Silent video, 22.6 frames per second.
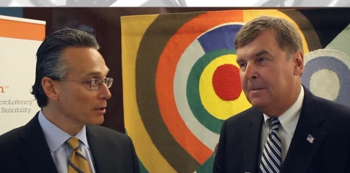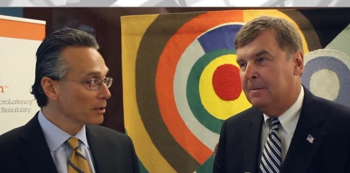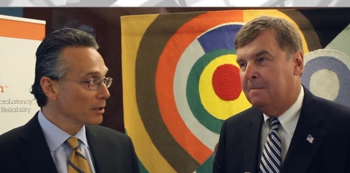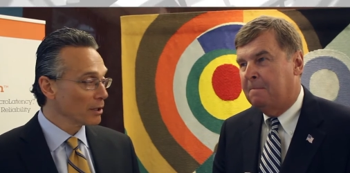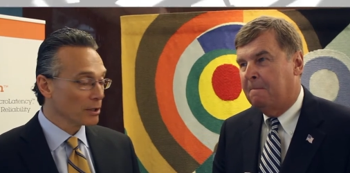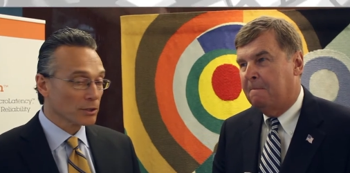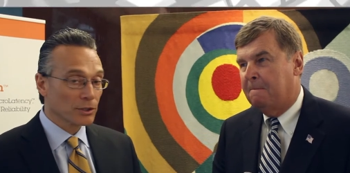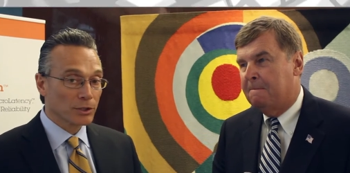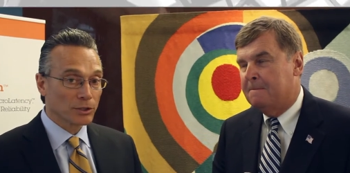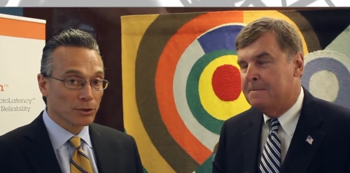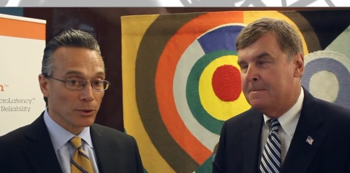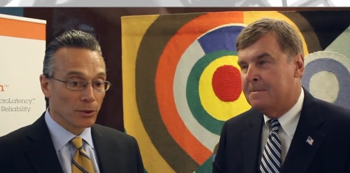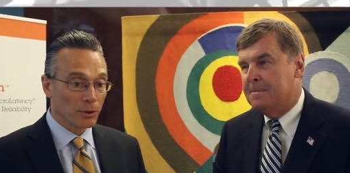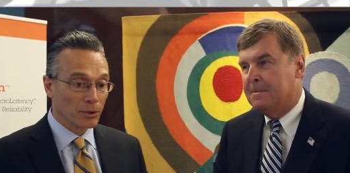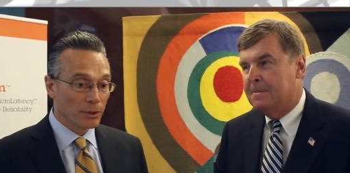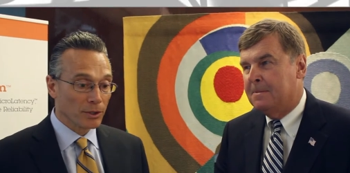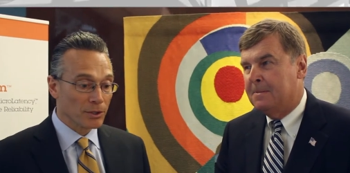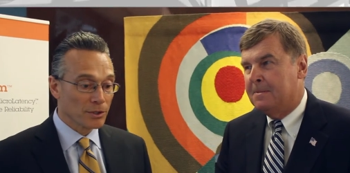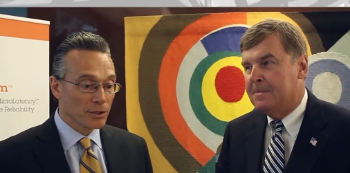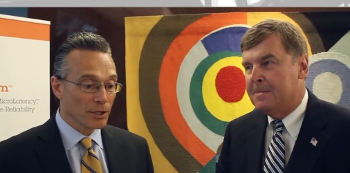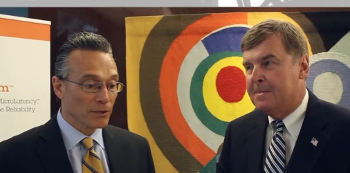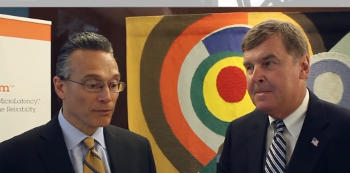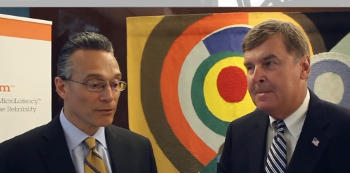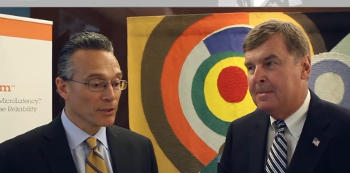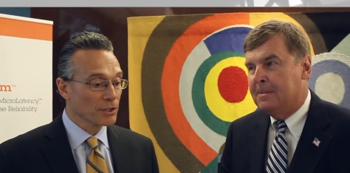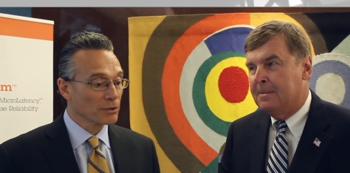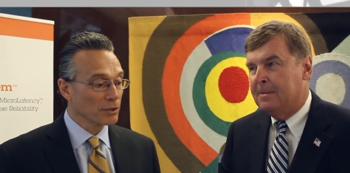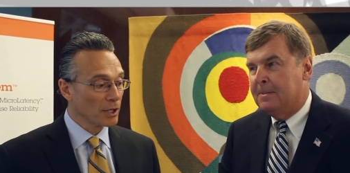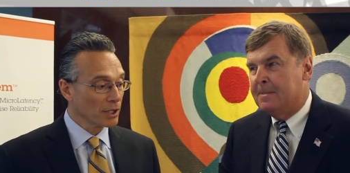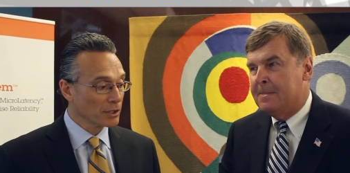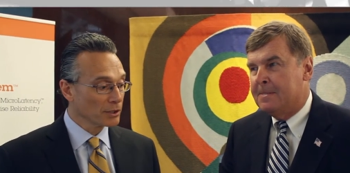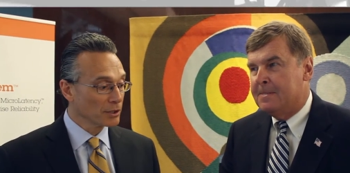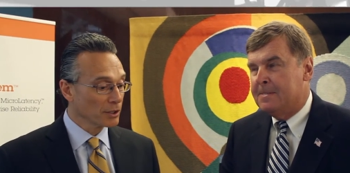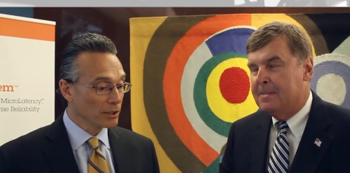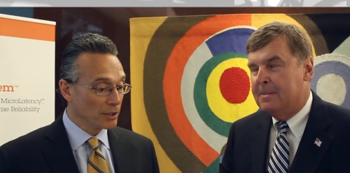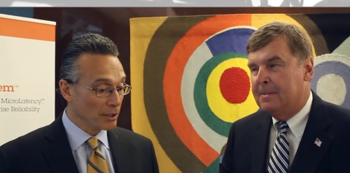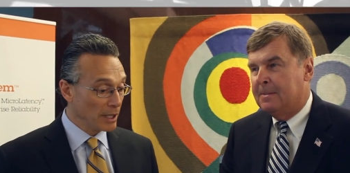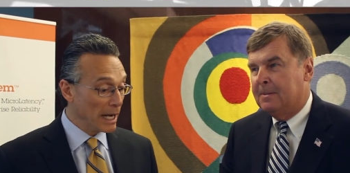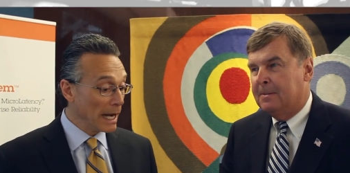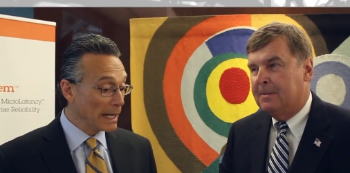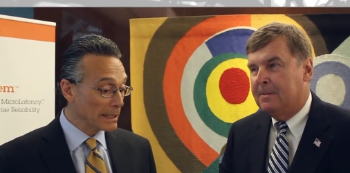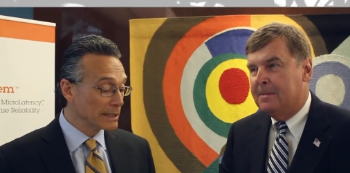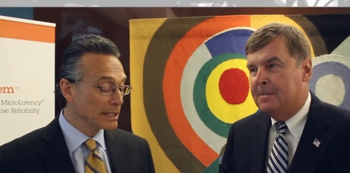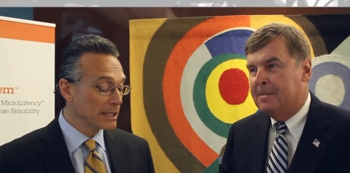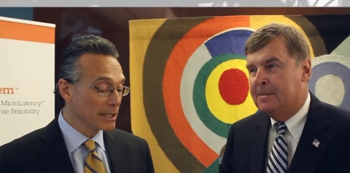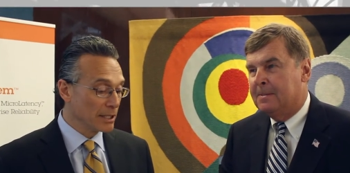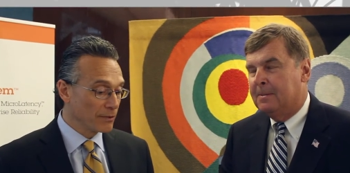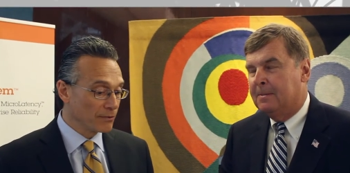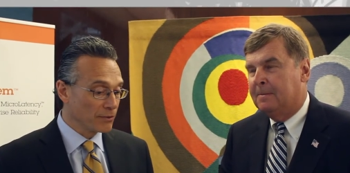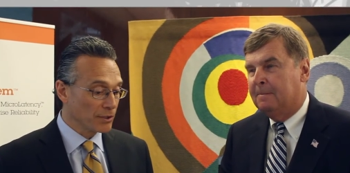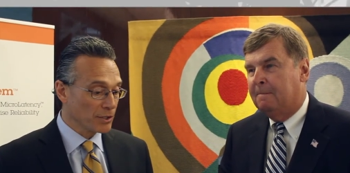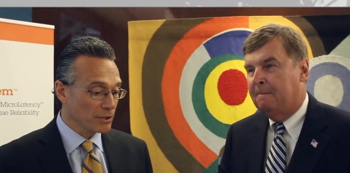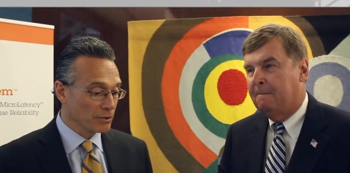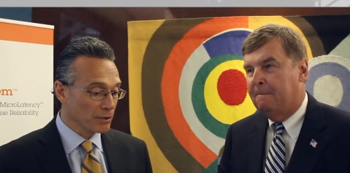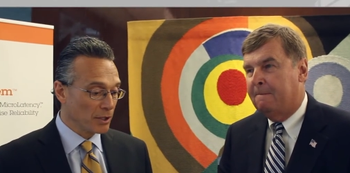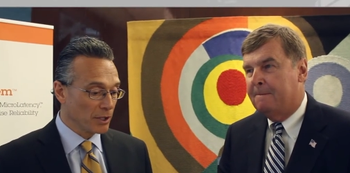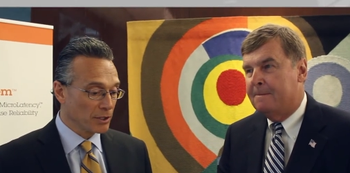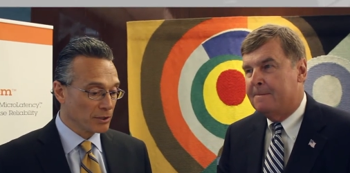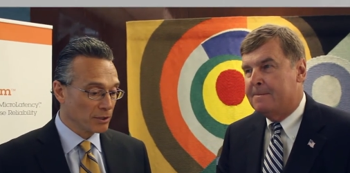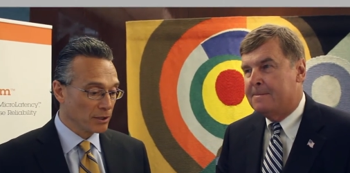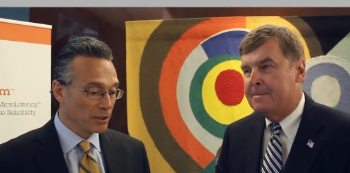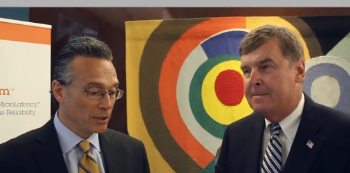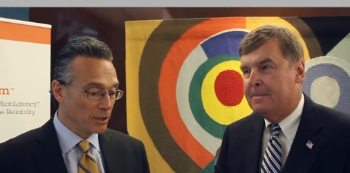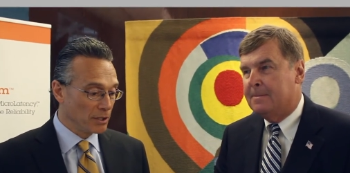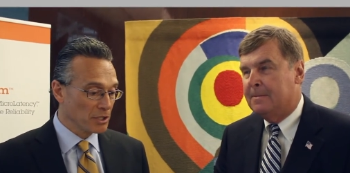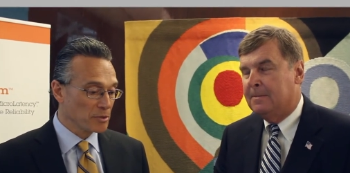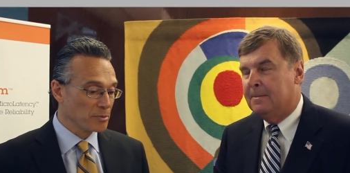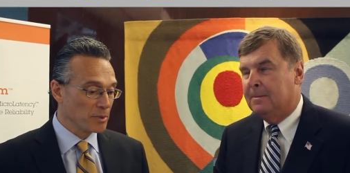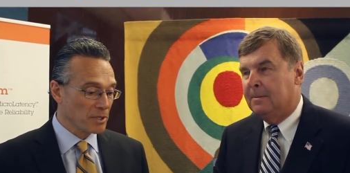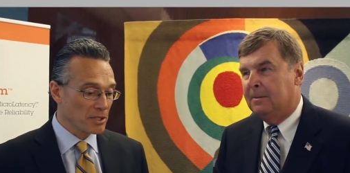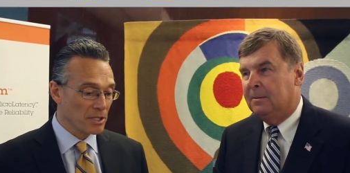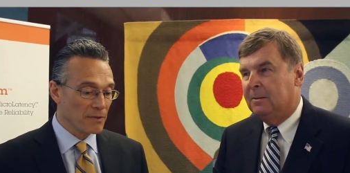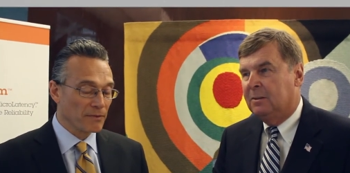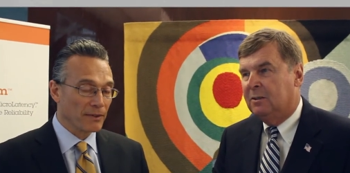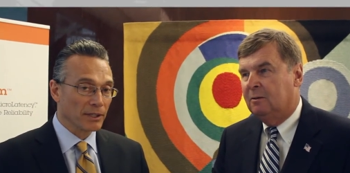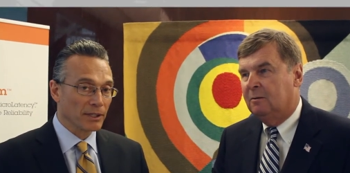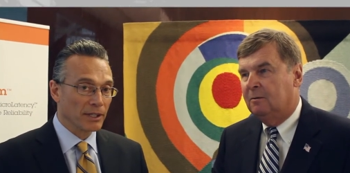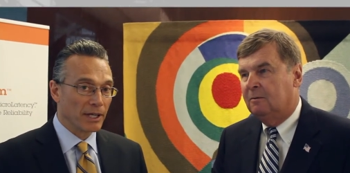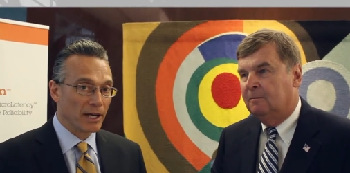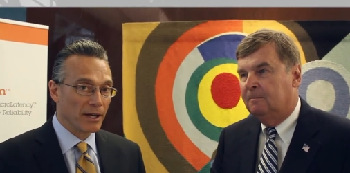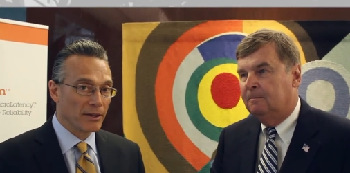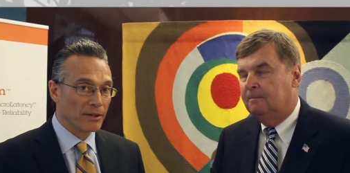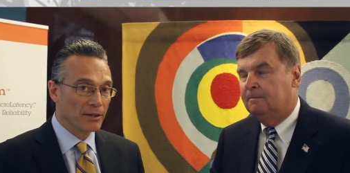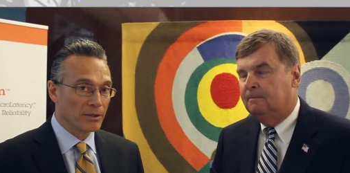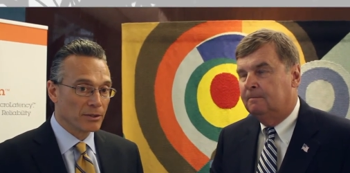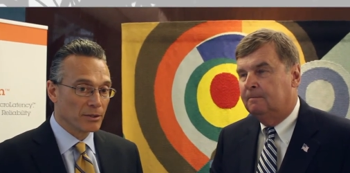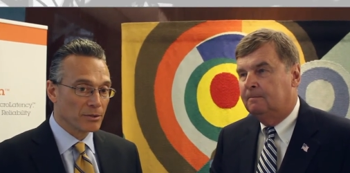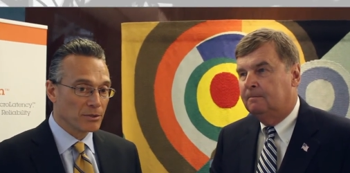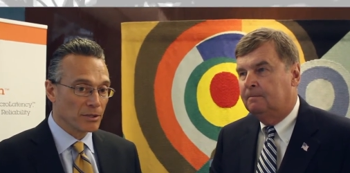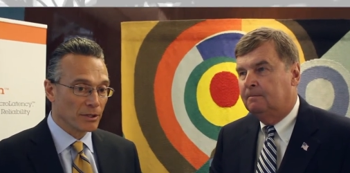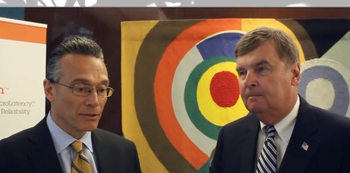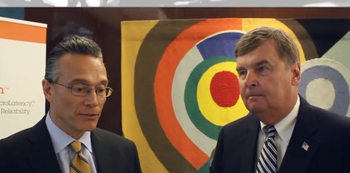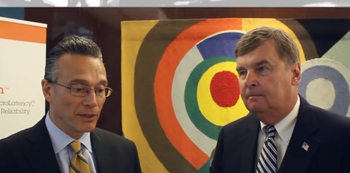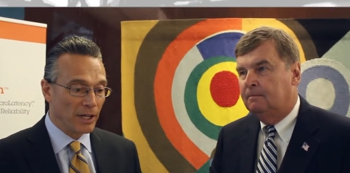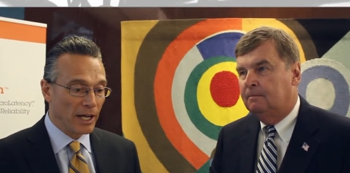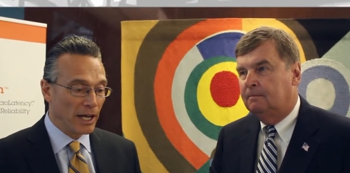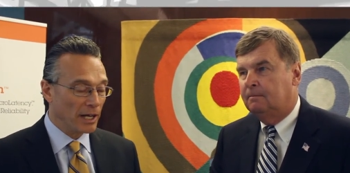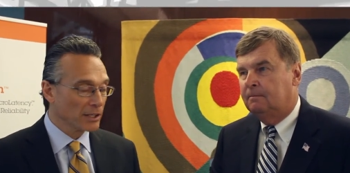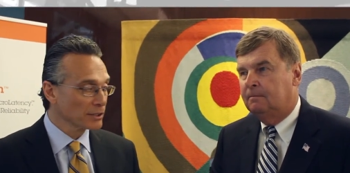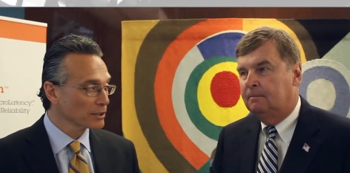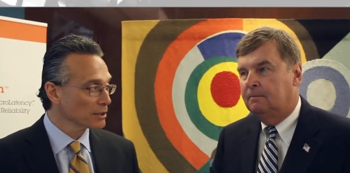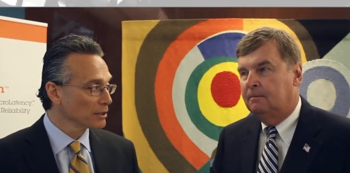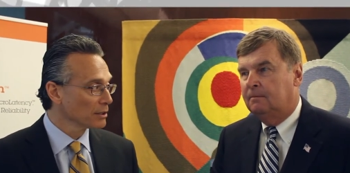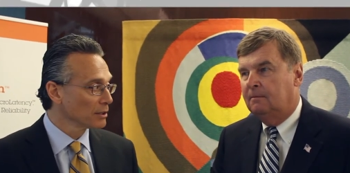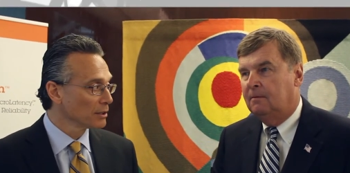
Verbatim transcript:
Speaker 1: their storage infrastructure, their IT infrastructure, and specifically how they're using Flash.